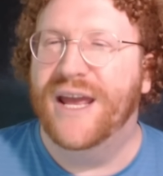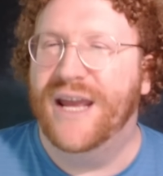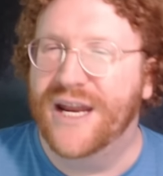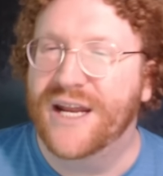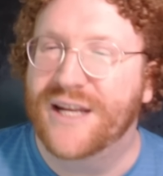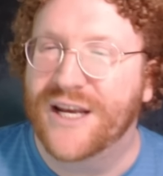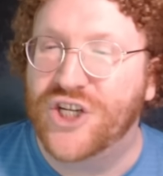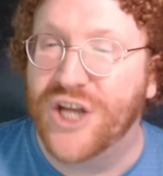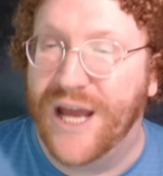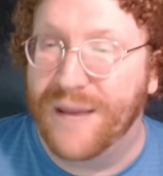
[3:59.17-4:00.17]
In
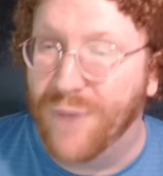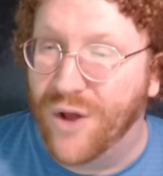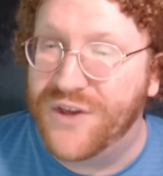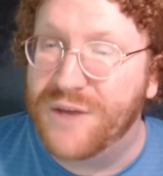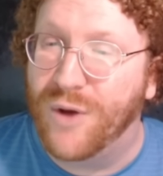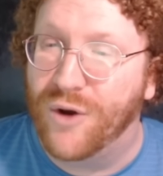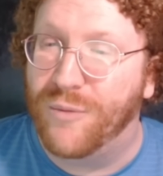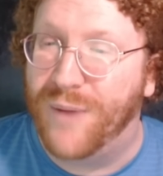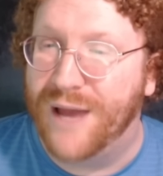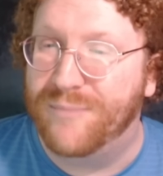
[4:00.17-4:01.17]
addition, a multimodal
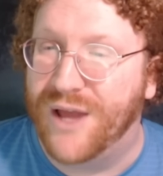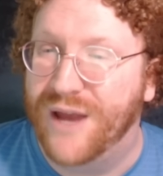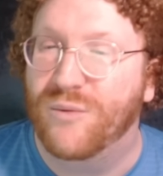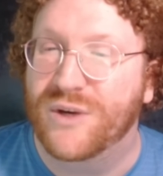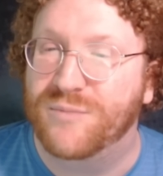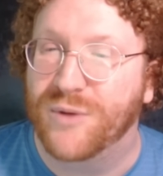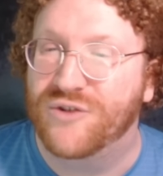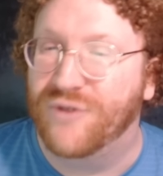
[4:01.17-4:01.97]
pipeline whisper